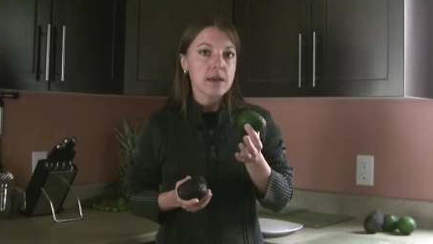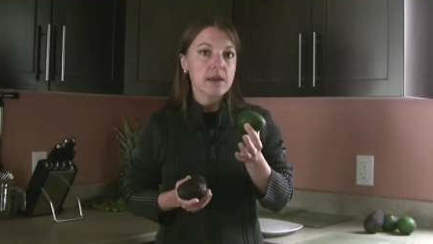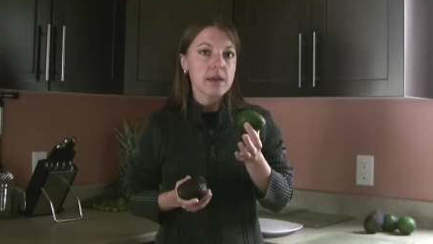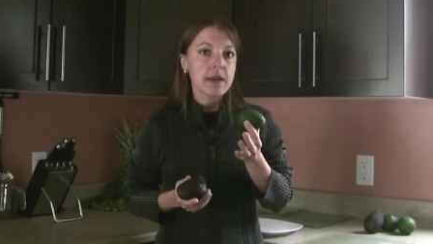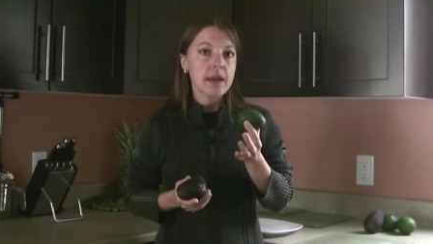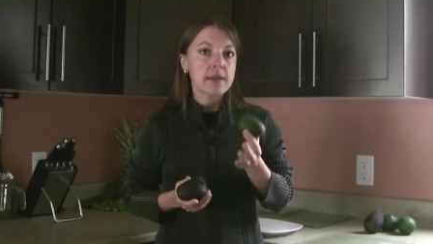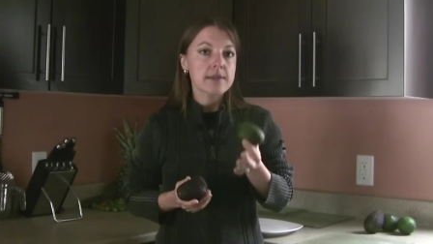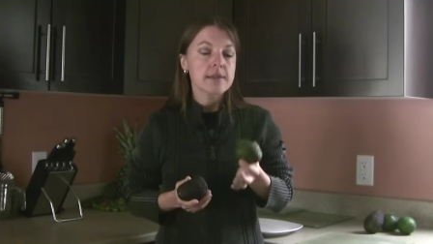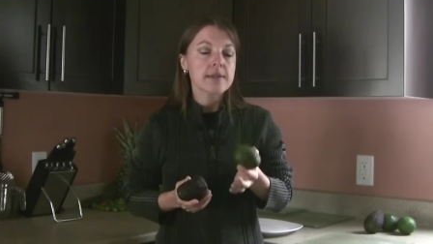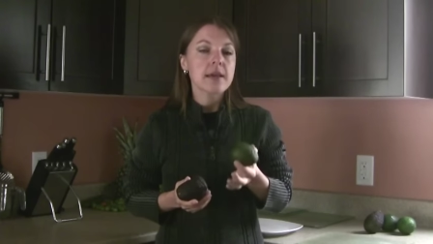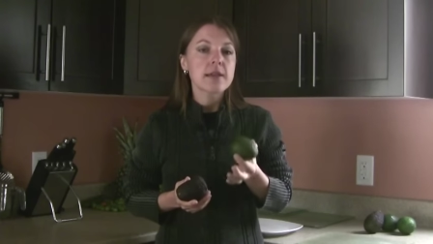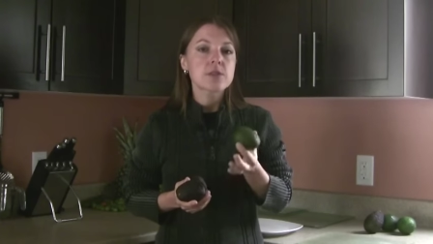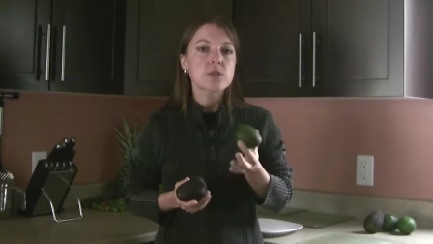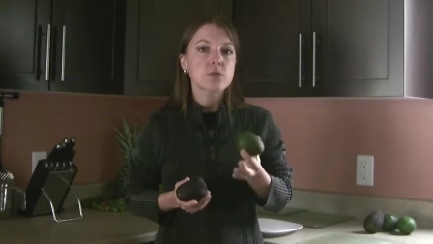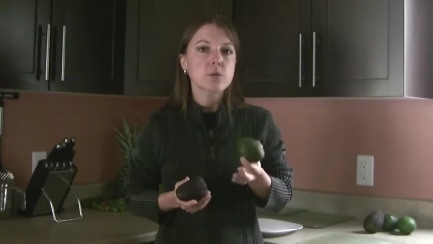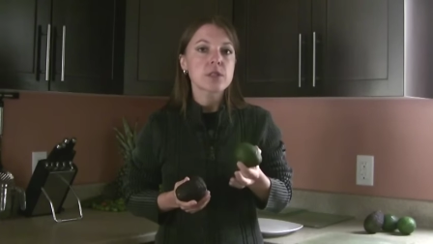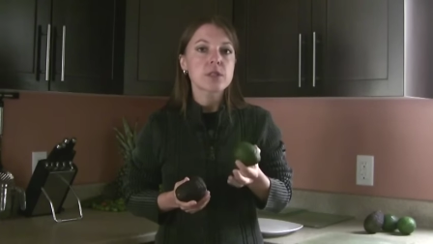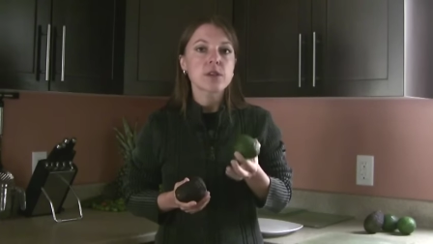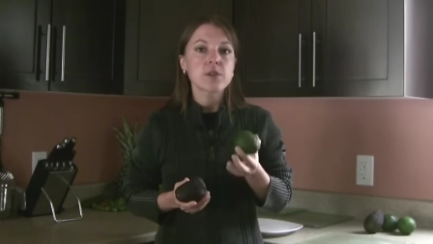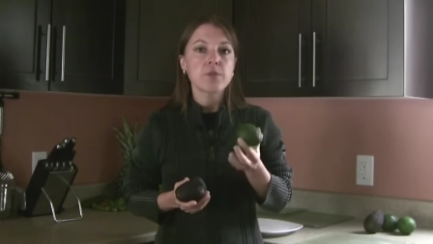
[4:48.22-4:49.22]
It has
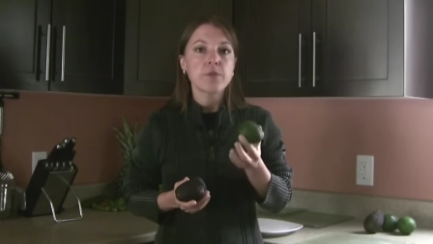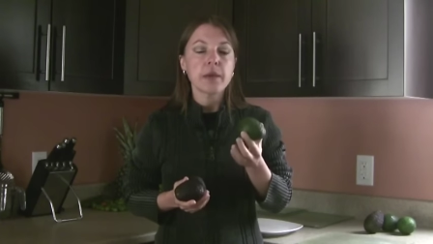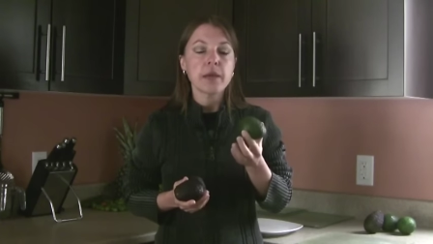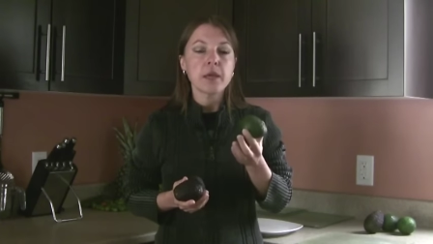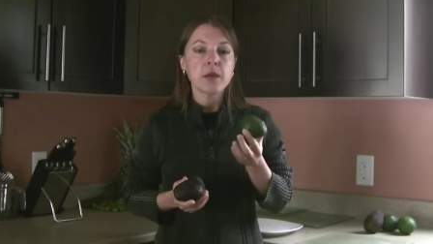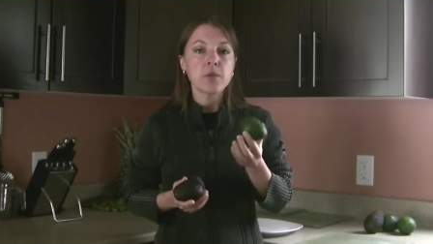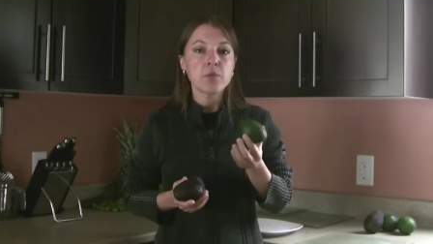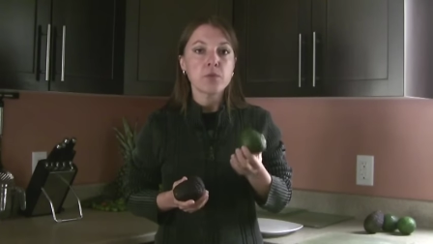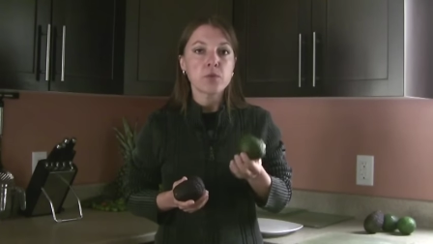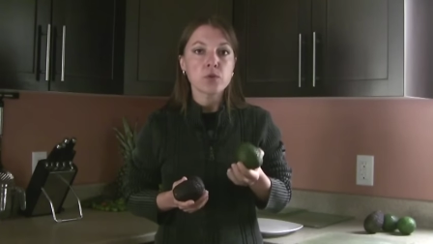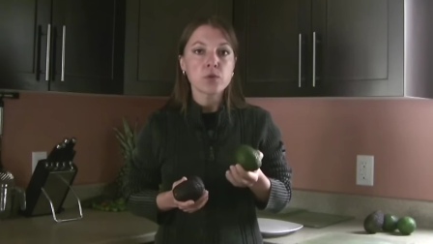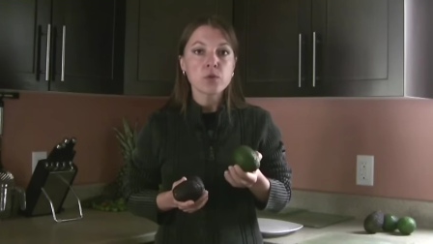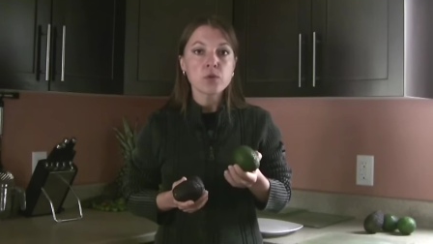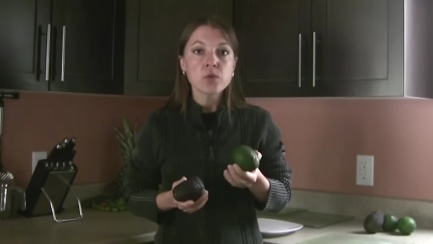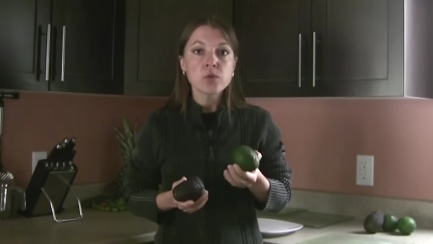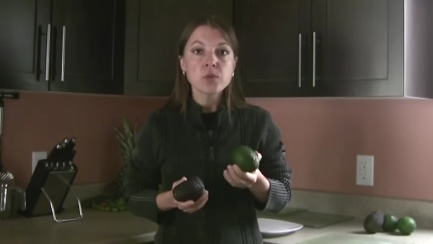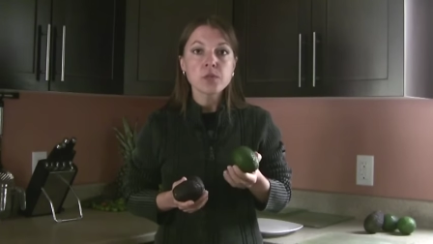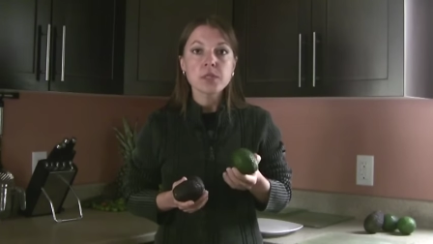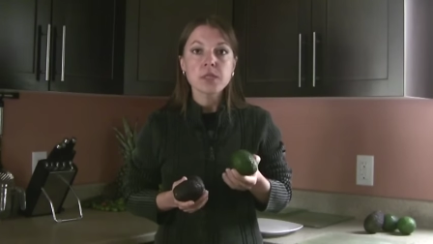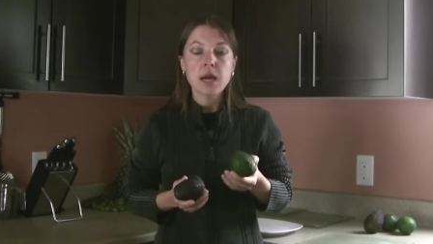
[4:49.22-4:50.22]
less risk of being
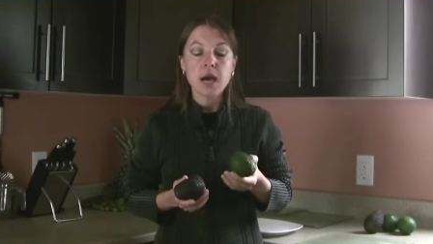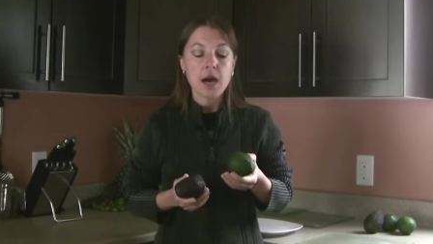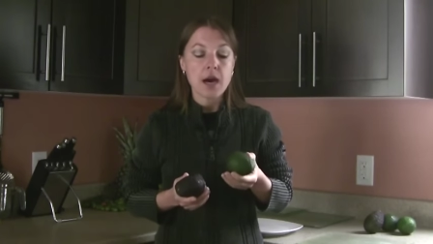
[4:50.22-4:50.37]
bruised